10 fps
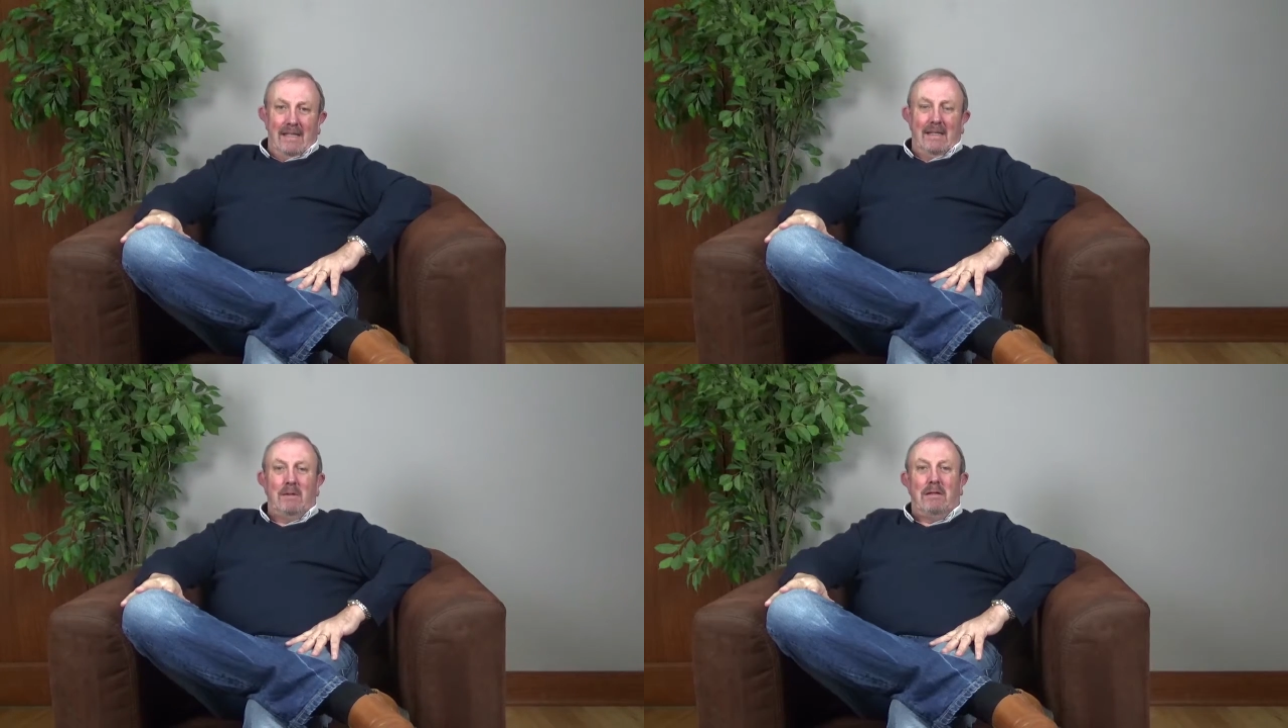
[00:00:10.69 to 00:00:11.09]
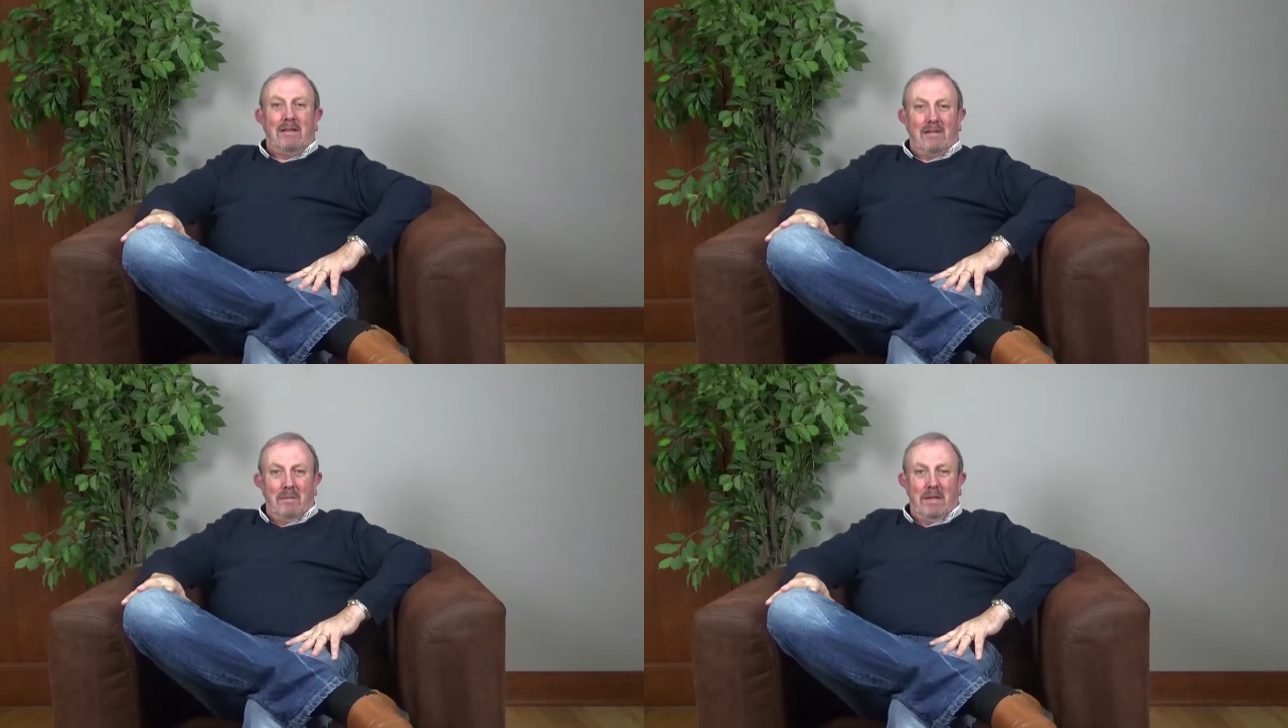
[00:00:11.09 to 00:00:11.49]
and they were
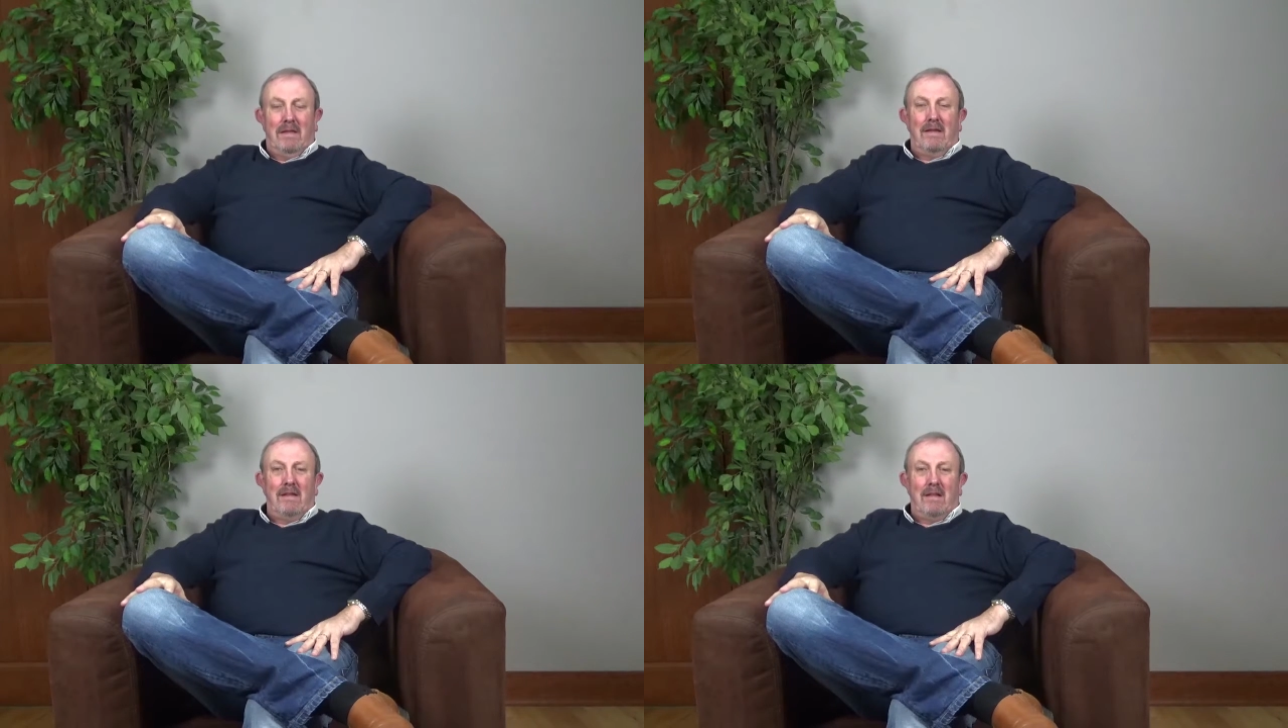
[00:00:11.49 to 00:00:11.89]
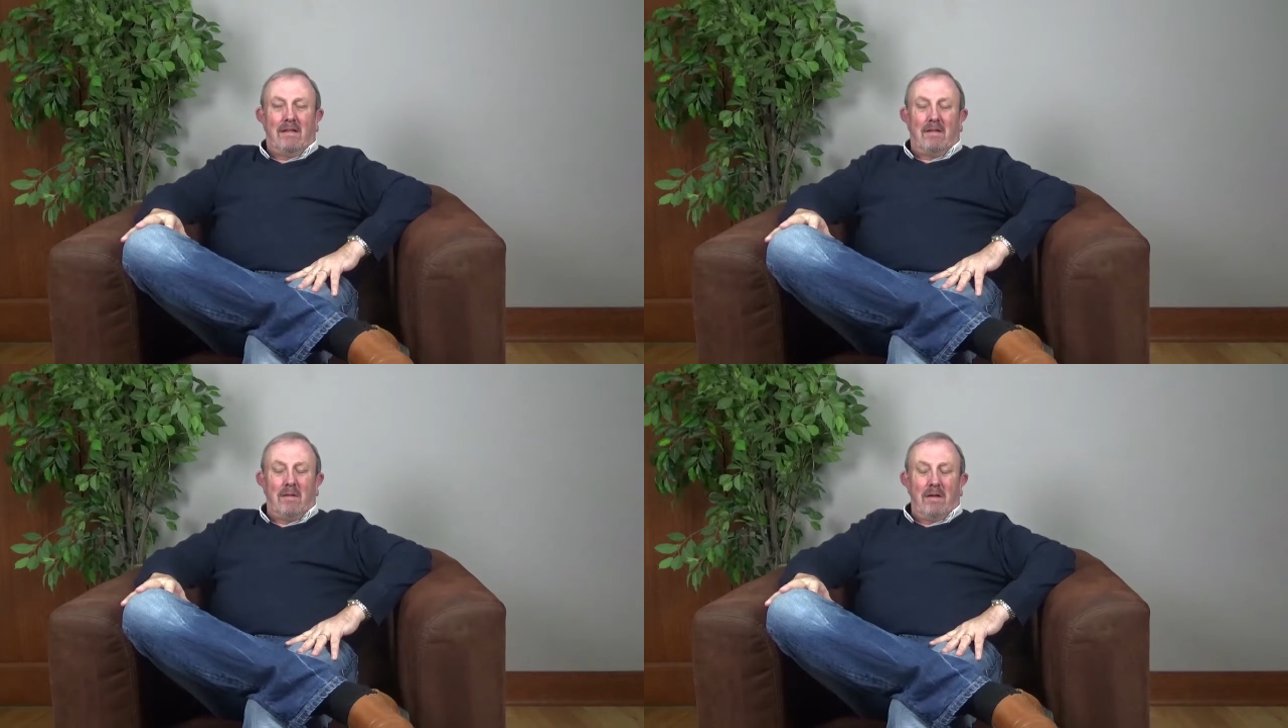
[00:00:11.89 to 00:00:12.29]
asking me
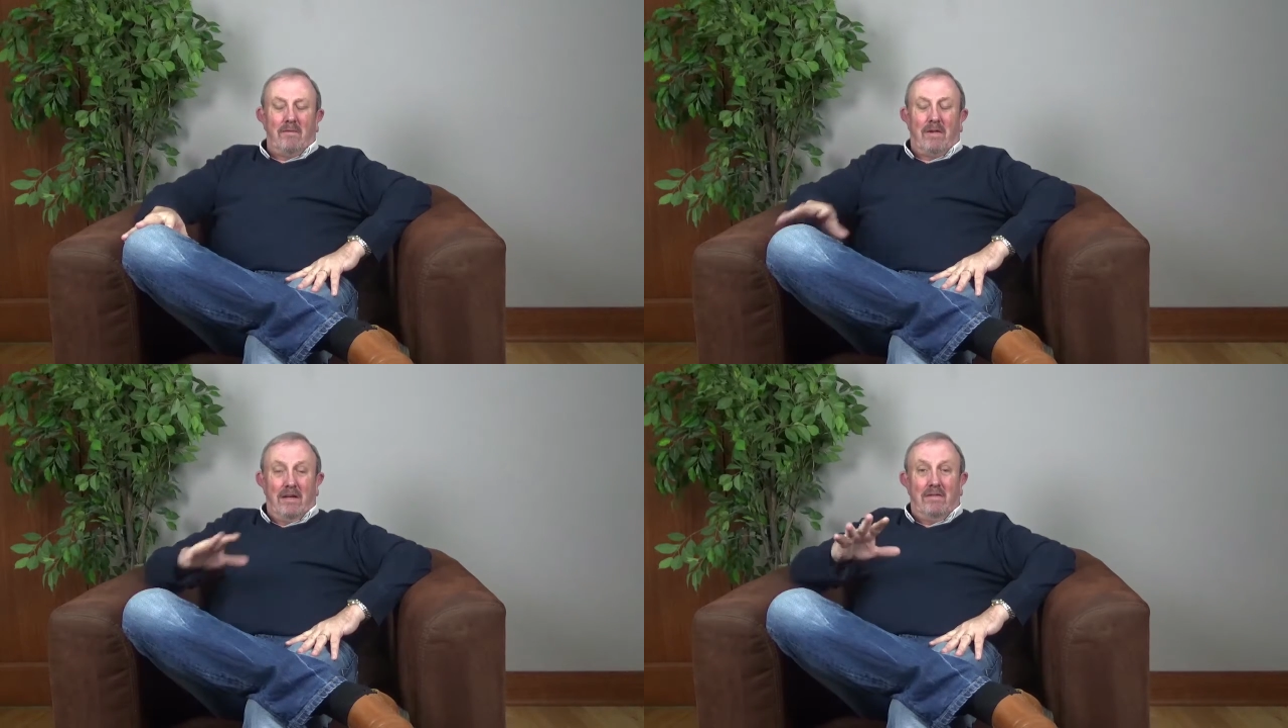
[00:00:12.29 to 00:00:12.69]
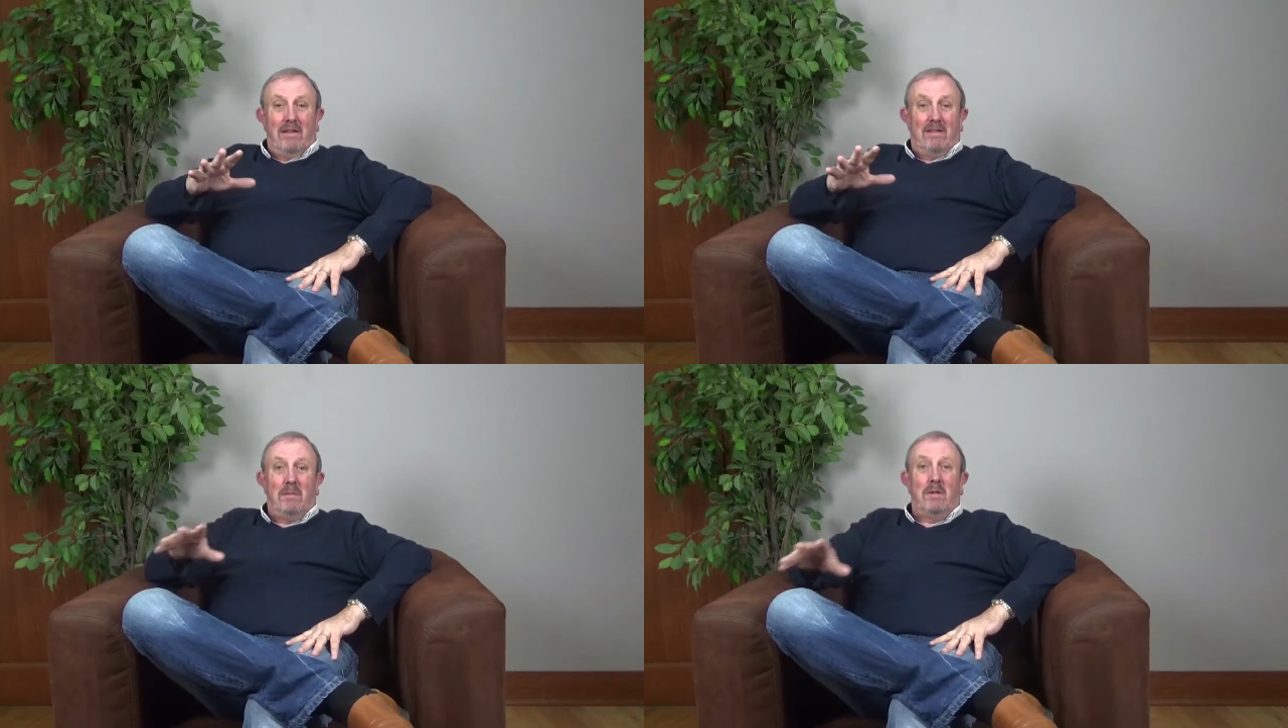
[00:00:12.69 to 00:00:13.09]
a very
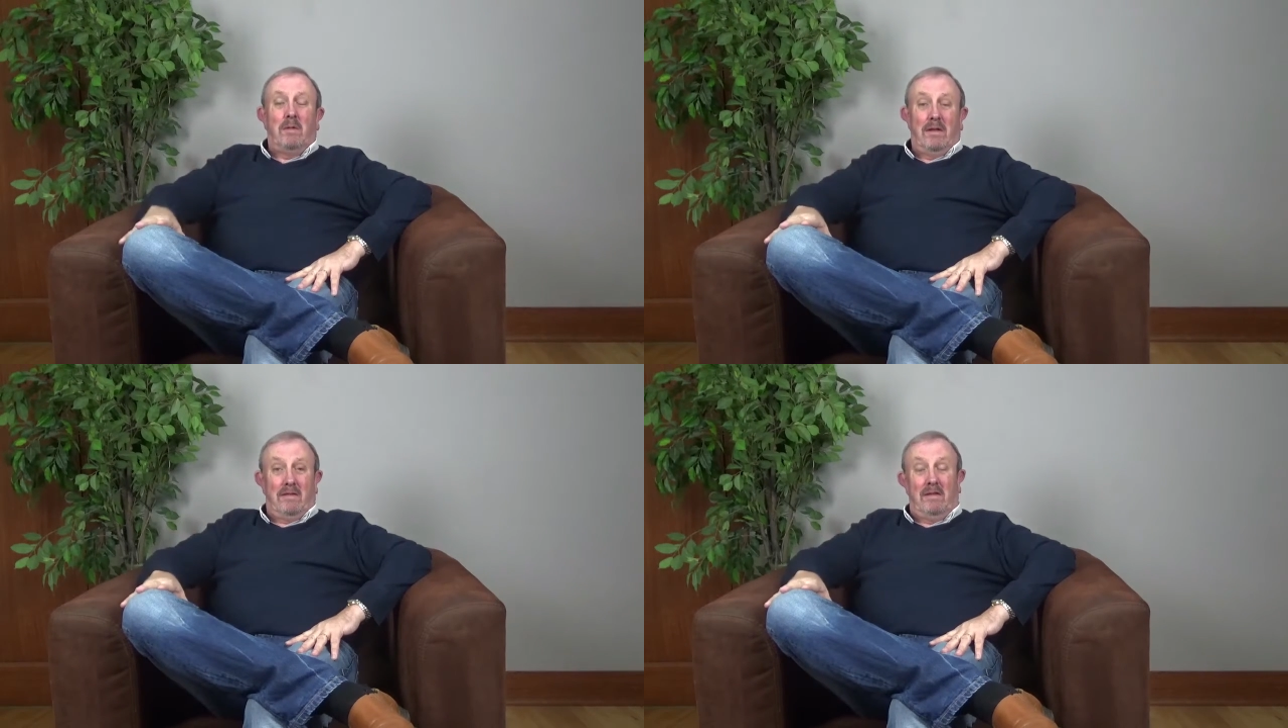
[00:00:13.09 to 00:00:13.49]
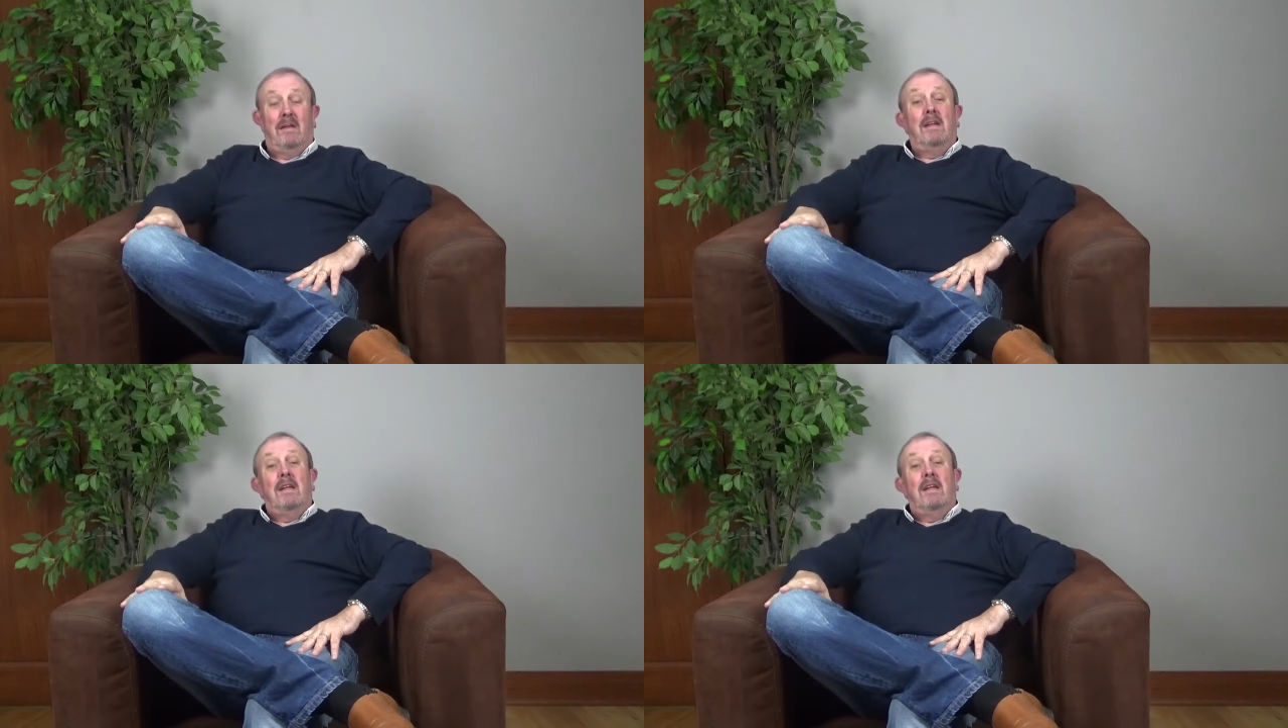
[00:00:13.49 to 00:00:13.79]
similar question.